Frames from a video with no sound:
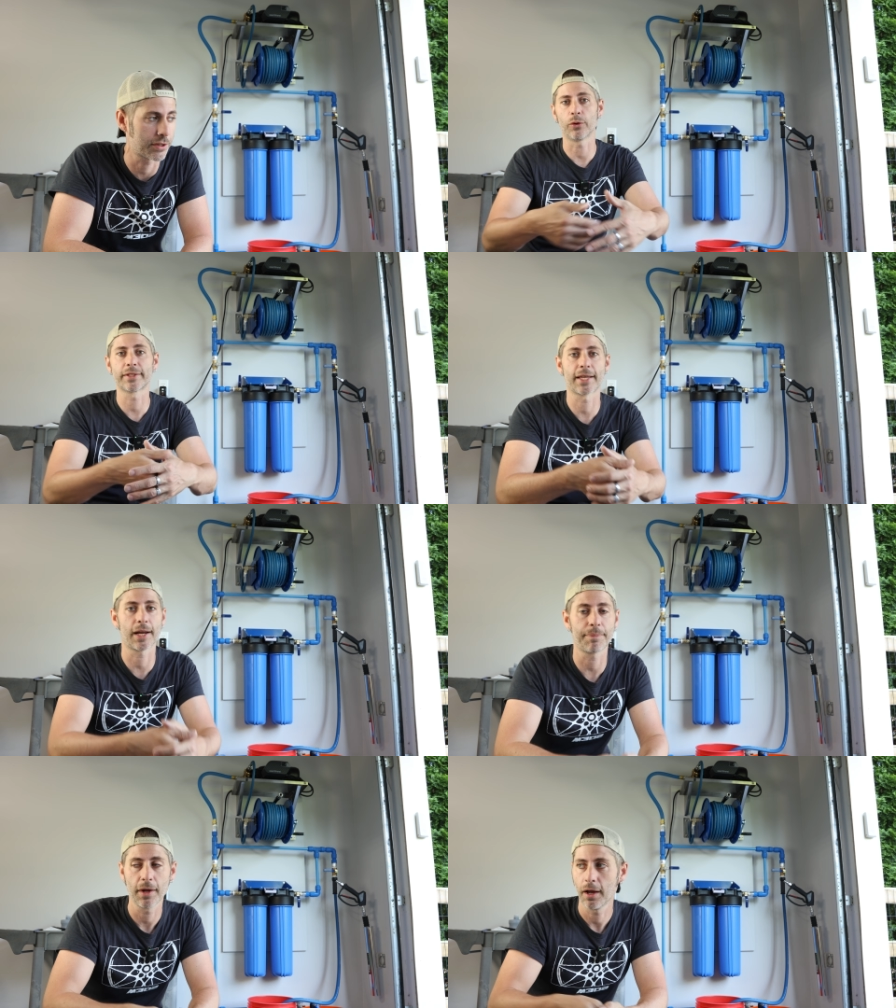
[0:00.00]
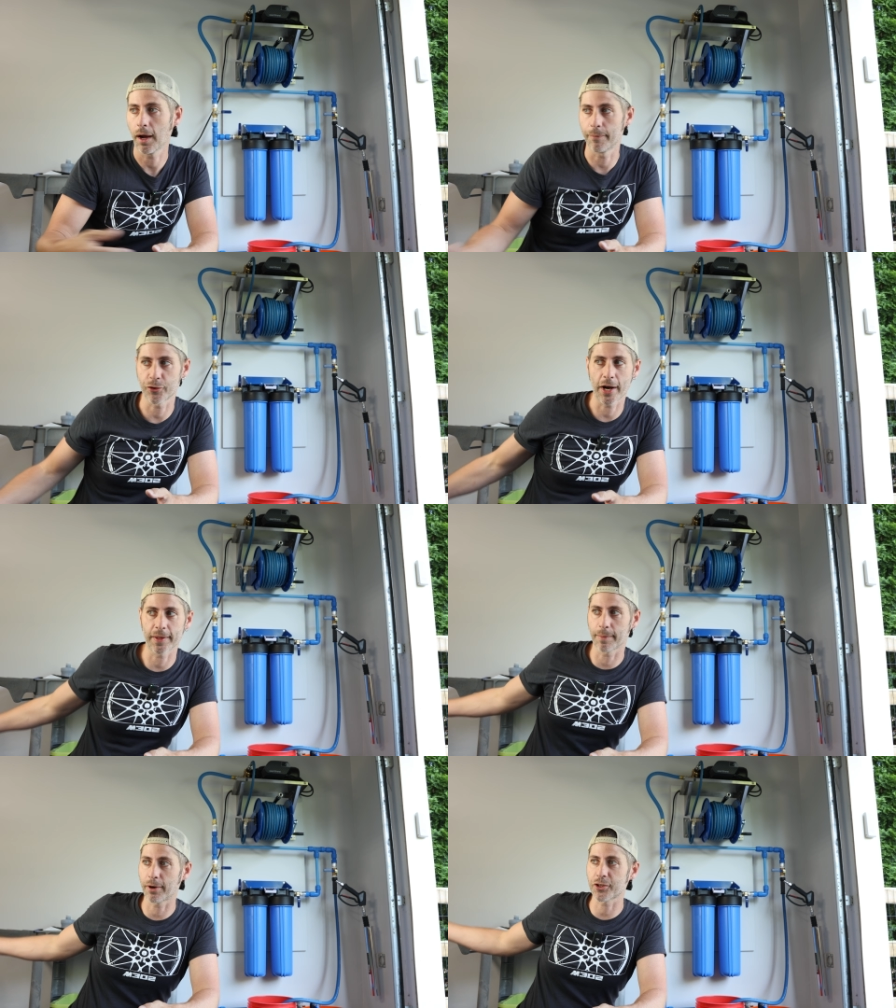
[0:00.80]
My old setup, I'm
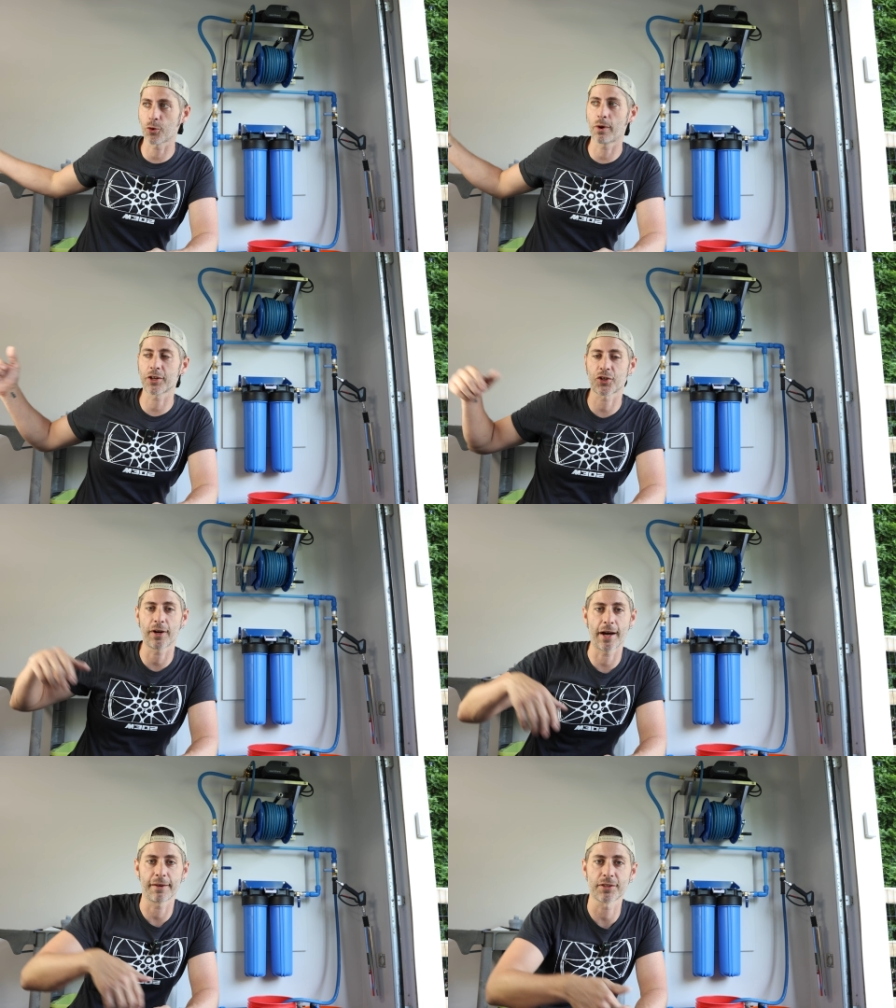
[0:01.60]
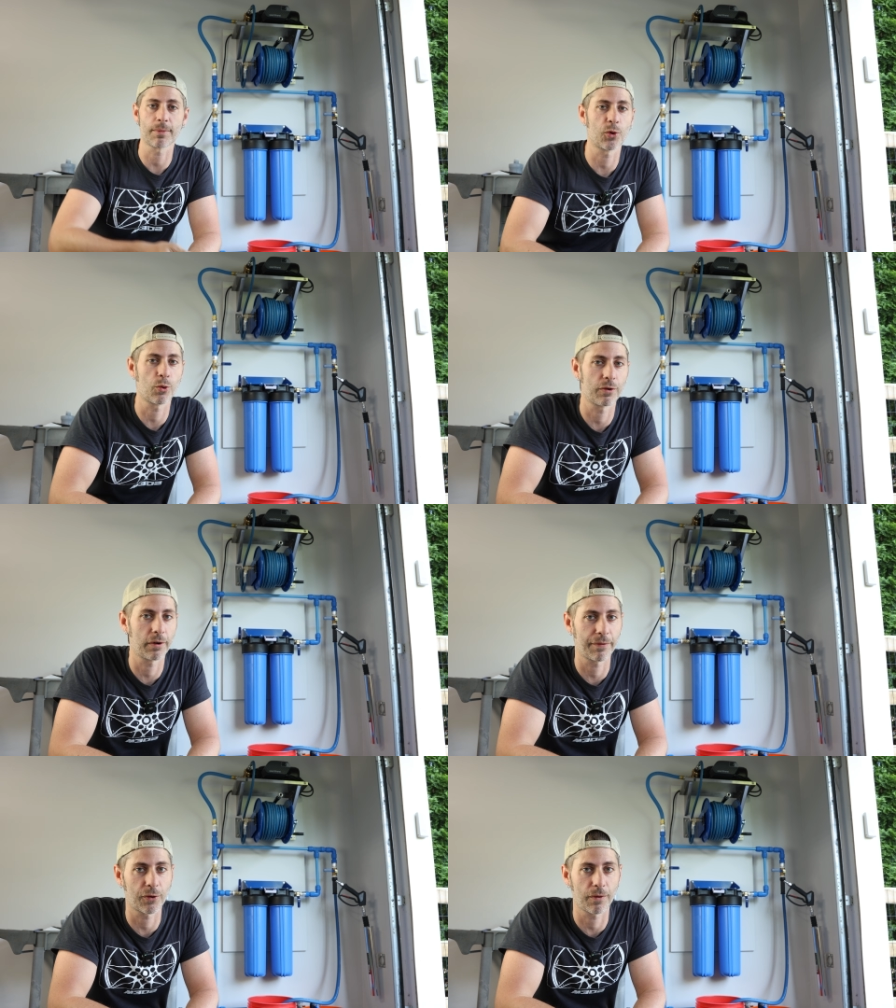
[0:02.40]
dragging the pressure washer out of some
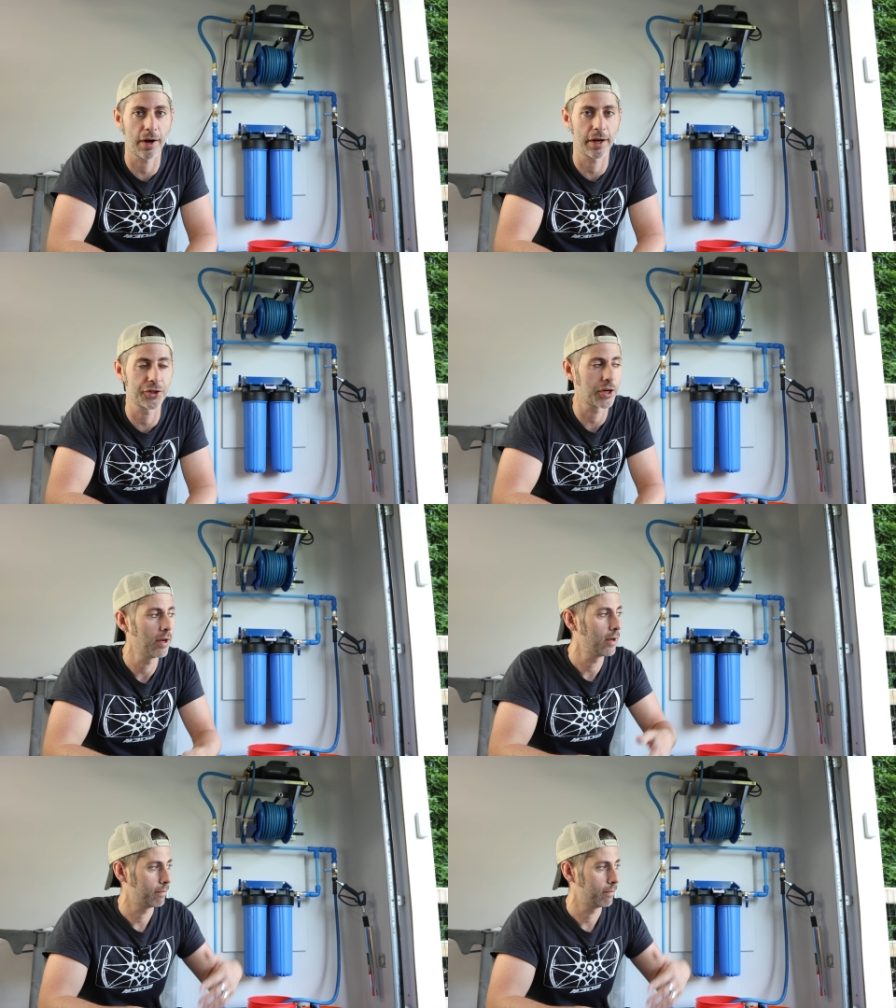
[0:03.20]
corner of the garage,